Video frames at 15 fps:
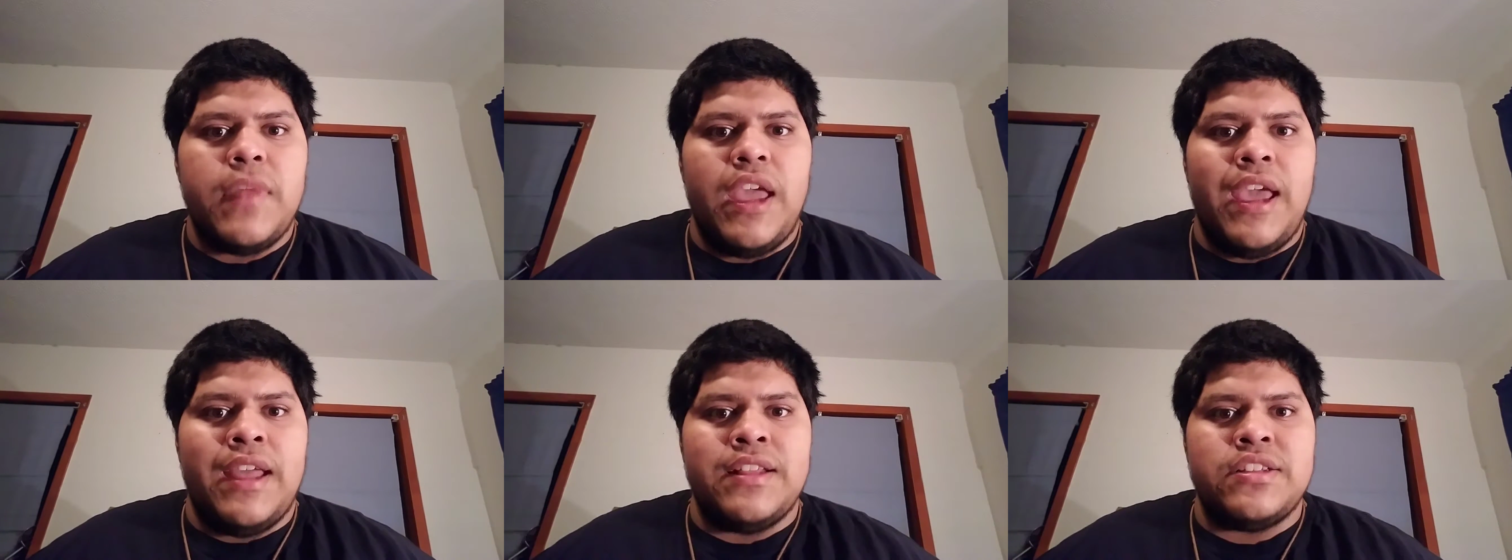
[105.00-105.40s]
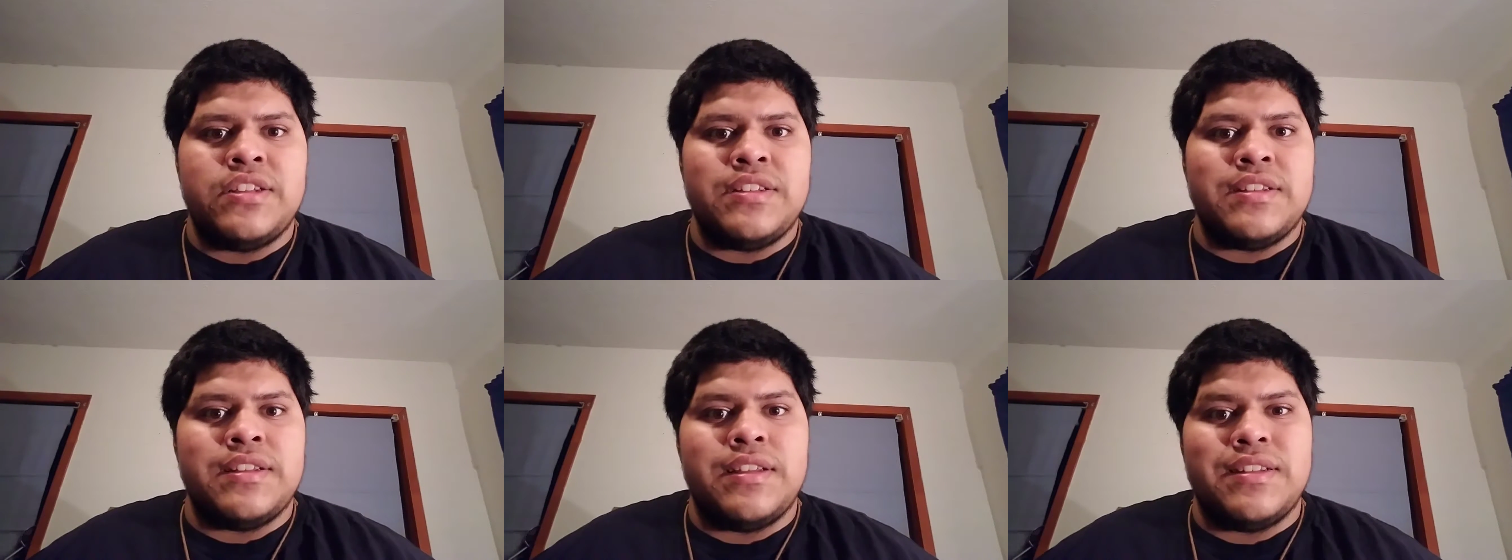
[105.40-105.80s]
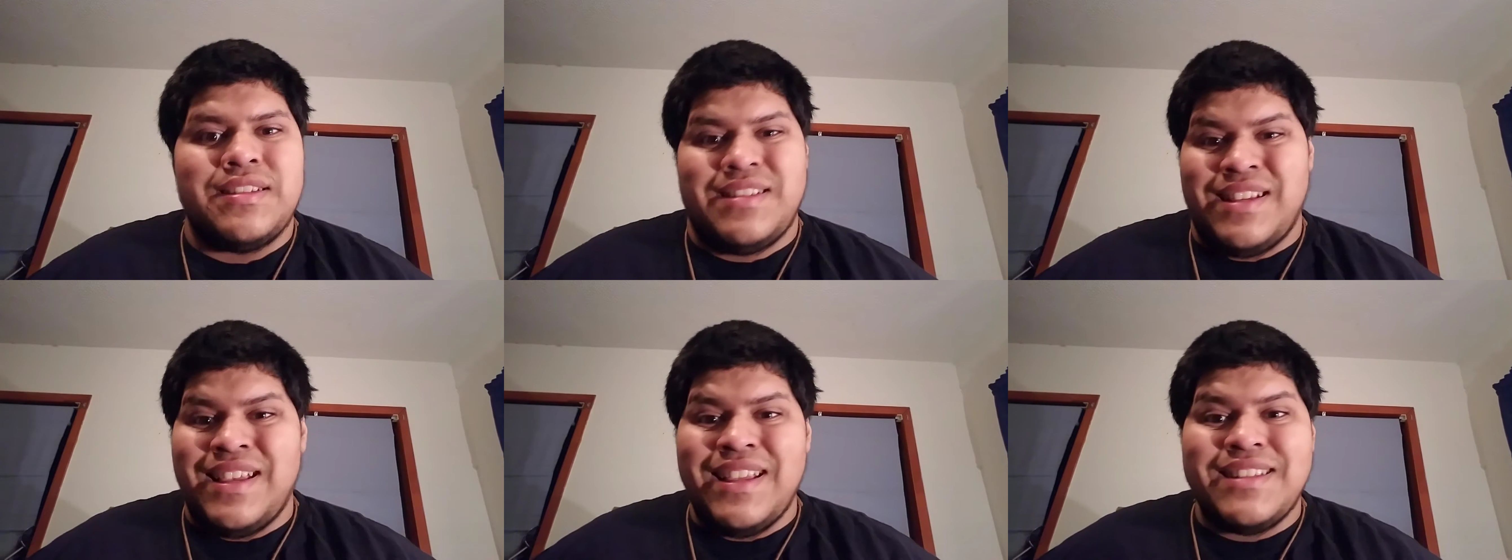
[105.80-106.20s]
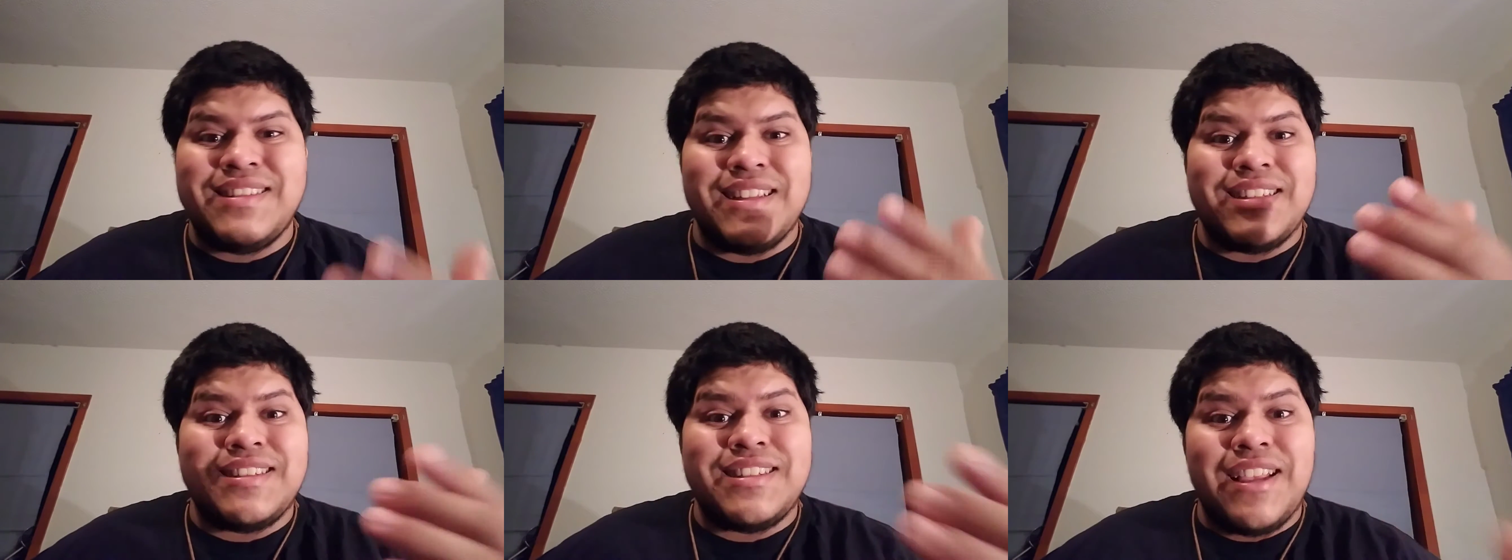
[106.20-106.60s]
and it's a
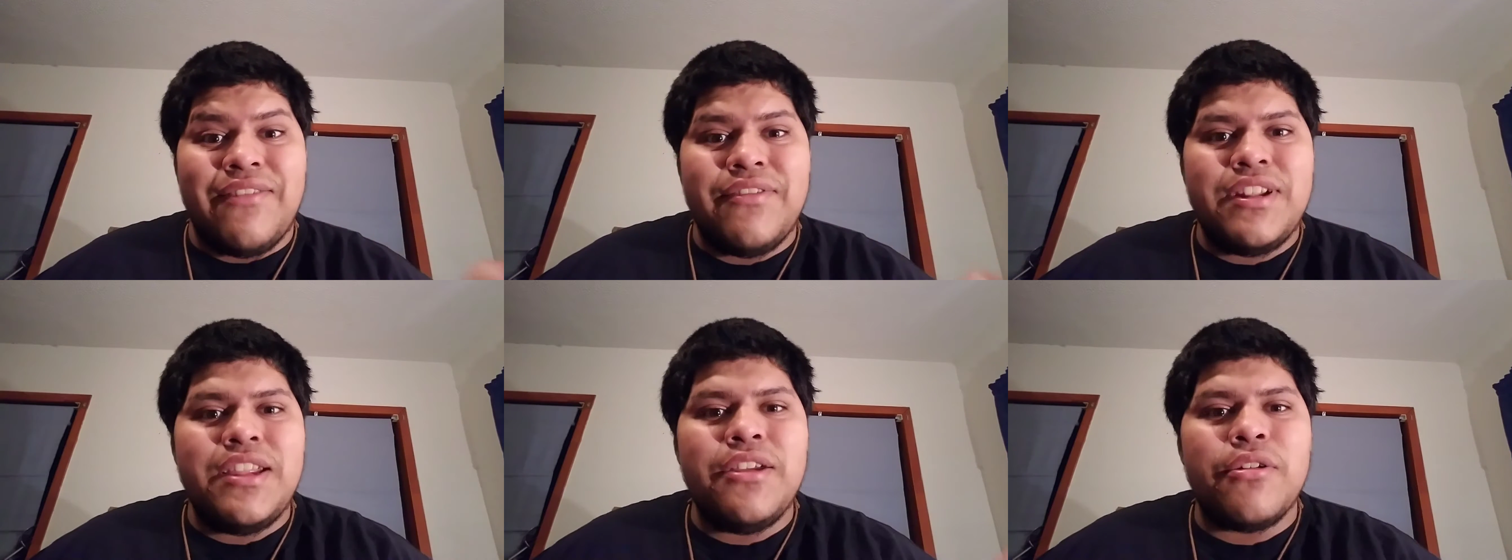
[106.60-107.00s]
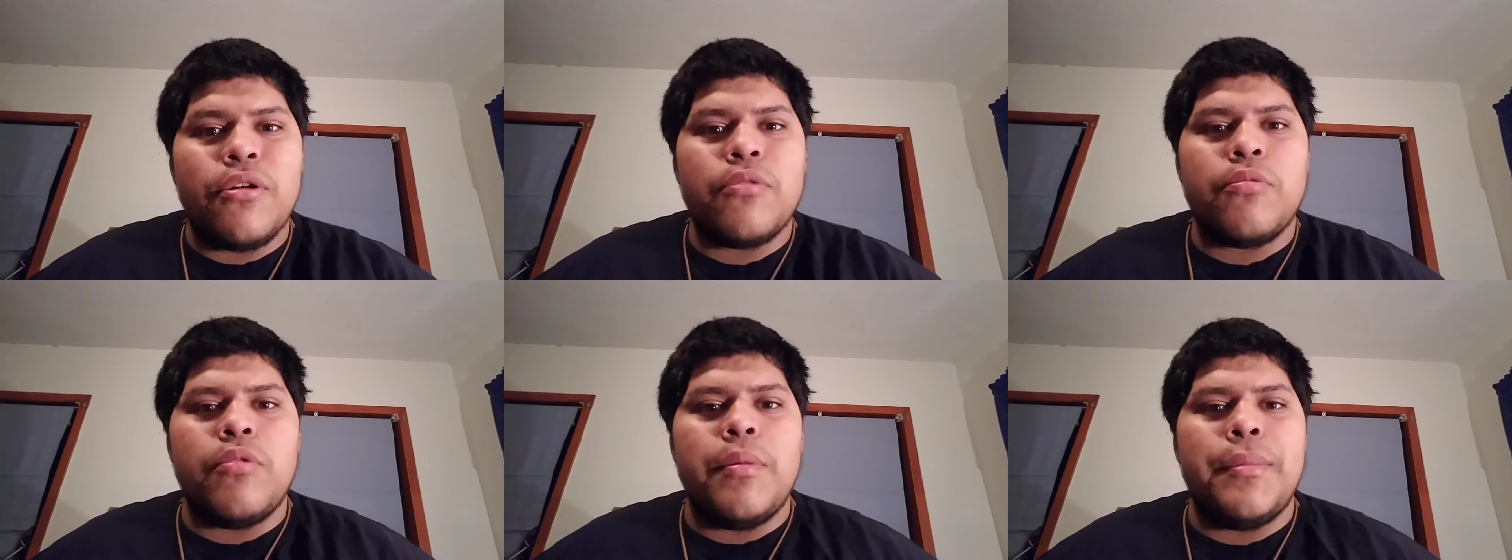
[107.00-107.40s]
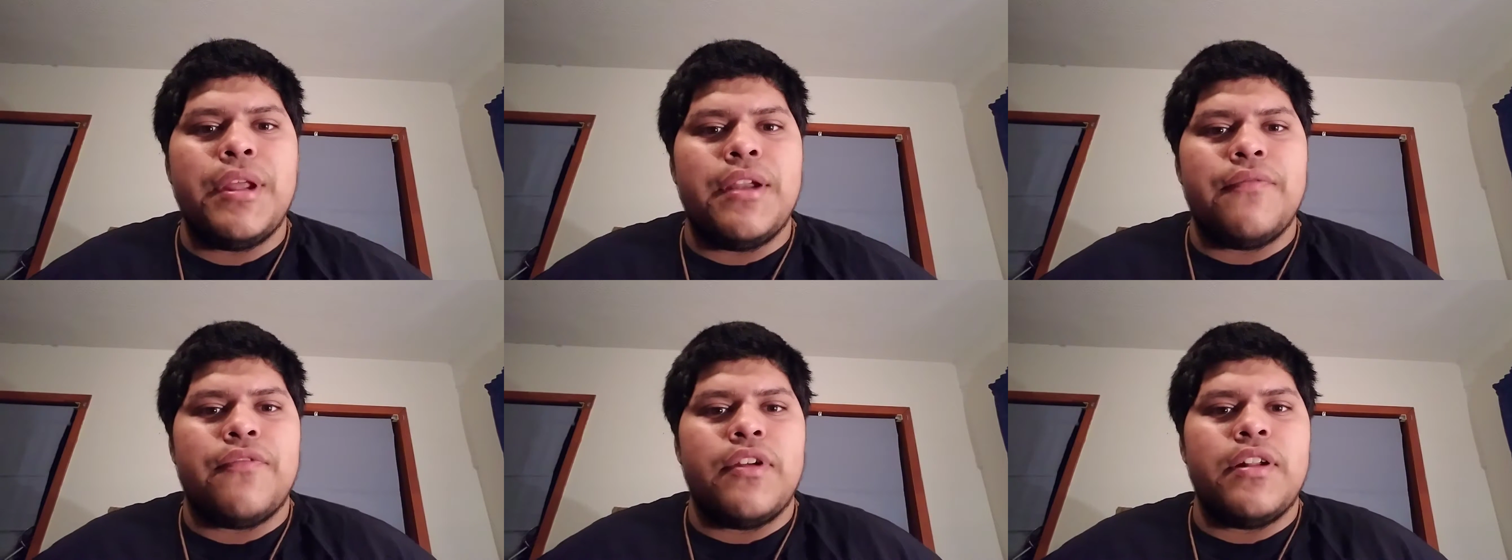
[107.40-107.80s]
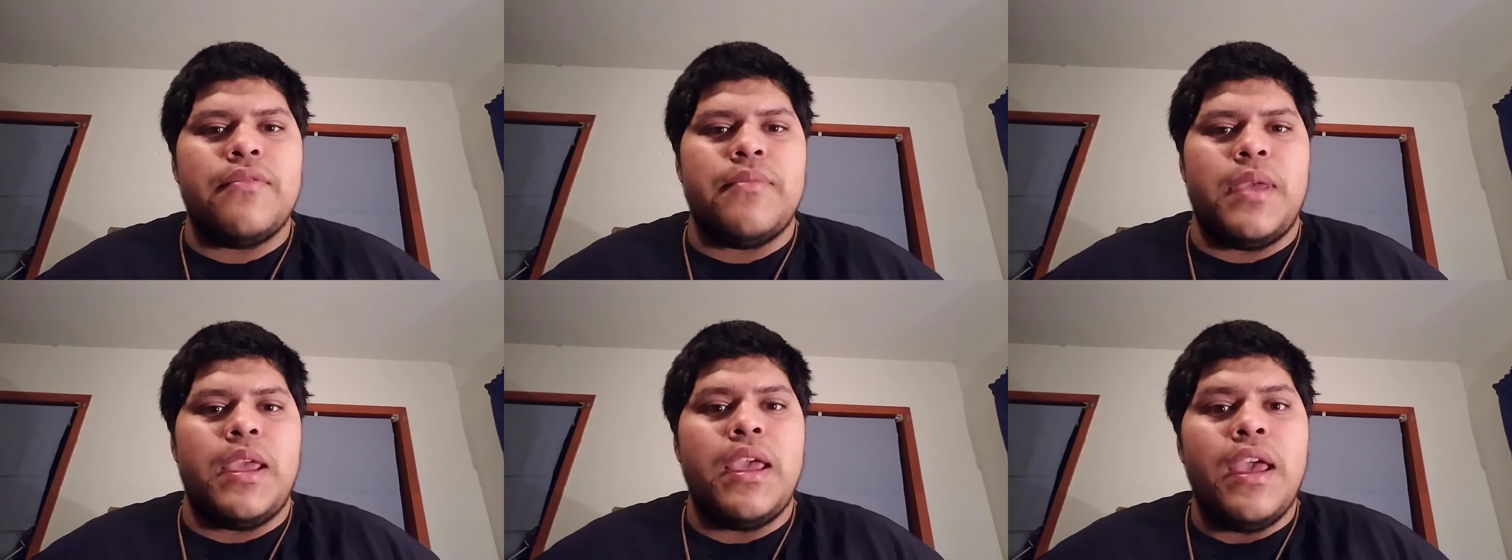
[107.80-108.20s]
70-year-old woman in front of
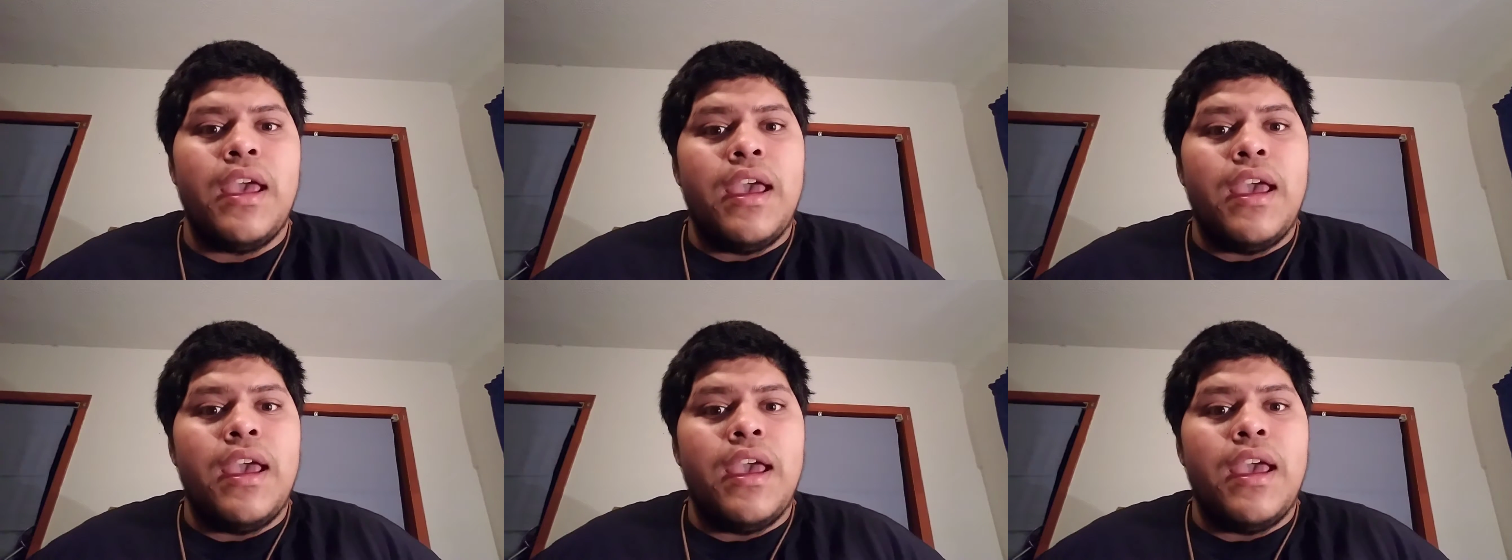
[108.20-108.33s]
me.